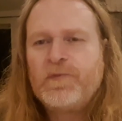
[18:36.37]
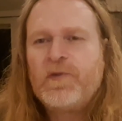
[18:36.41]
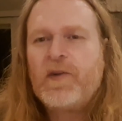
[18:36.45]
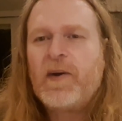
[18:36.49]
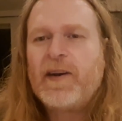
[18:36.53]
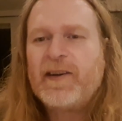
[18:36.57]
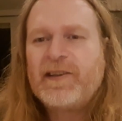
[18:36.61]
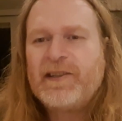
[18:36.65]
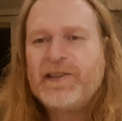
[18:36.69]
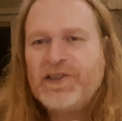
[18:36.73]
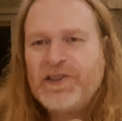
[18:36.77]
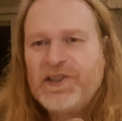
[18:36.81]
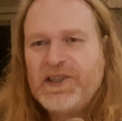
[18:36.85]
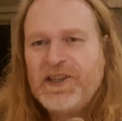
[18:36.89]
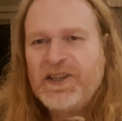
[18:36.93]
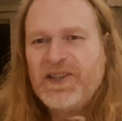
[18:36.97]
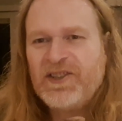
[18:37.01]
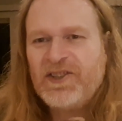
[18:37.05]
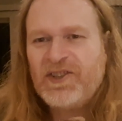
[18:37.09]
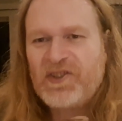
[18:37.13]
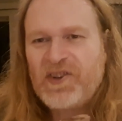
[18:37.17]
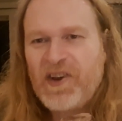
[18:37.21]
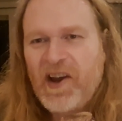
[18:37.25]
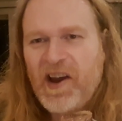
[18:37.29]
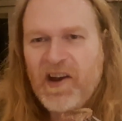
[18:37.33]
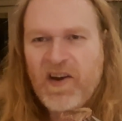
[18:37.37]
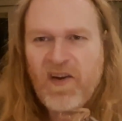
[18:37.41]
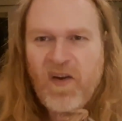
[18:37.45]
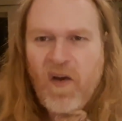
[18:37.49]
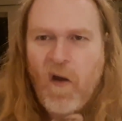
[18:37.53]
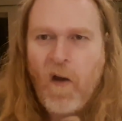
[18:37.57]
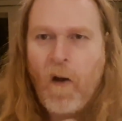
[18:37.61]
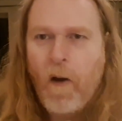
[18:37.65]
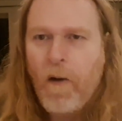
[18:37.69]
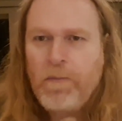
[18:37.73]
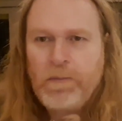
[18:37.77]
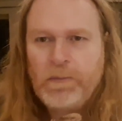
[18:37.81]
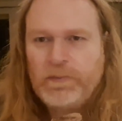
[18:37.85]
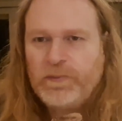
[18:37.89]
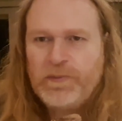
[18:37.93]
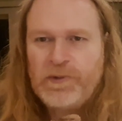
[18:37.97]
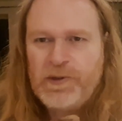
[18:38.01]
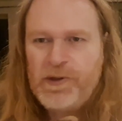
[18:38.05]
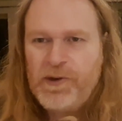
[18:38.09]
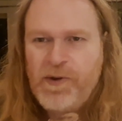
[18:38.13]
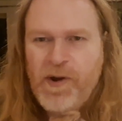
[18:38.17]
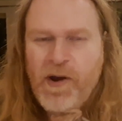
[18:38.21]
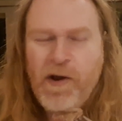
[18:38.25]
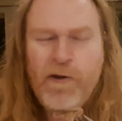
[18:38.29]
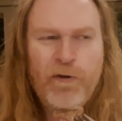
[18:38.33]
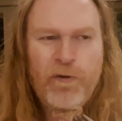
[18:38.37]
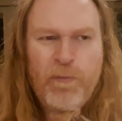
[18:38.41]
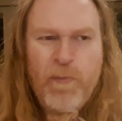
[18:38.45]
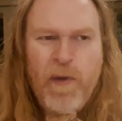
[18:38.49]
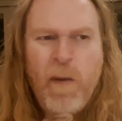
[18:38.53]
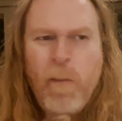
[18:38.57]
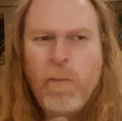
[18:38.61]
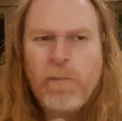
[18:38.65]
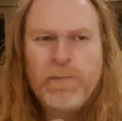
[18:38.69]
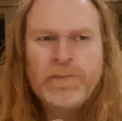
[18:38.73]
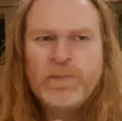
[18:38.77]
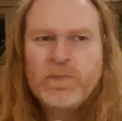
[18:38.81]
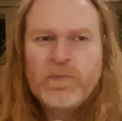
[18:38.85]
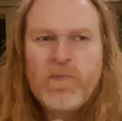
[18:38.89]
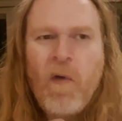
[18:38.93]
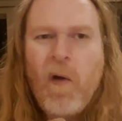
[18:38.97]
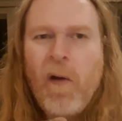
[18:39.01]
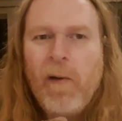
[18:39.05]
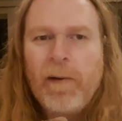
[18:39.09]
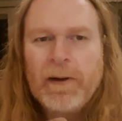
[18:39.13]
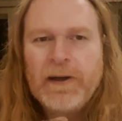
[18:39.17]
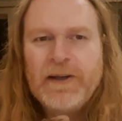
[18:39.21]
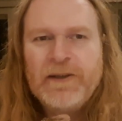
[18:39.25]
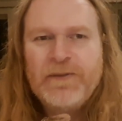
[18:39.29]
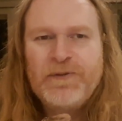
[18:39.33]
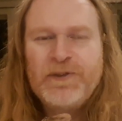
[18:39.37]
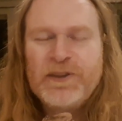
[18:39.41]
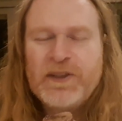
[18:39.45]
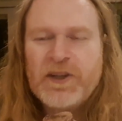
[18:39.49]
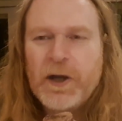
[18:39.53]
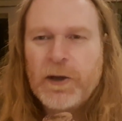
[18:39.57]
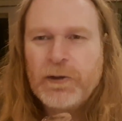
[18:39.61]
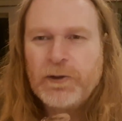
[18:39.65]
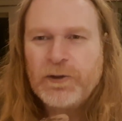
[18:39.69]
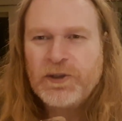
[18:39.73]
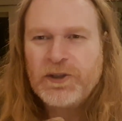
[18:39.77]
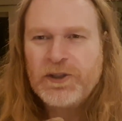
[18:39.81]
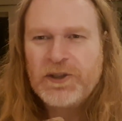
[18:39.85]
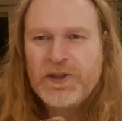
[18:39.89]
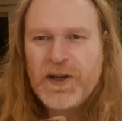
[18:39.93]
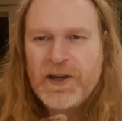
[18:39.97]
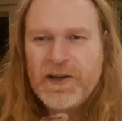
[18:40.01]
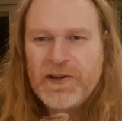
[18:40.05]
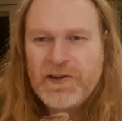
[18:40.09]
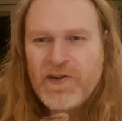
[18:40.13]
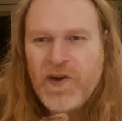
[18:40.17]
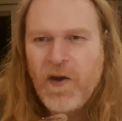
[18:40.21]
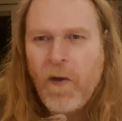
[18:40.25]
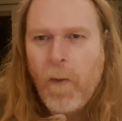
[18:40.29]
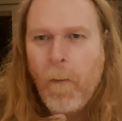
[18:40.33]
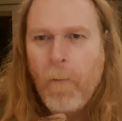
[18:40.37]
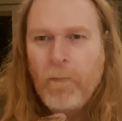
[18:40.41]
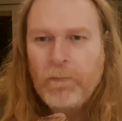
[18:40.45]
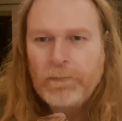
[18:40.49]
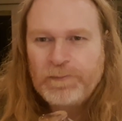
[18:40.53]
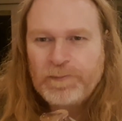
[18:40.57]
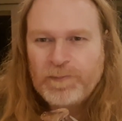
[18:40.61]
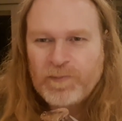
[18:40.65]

Vikings eating steak. Who knows, man? Anything goes these days, isn't it?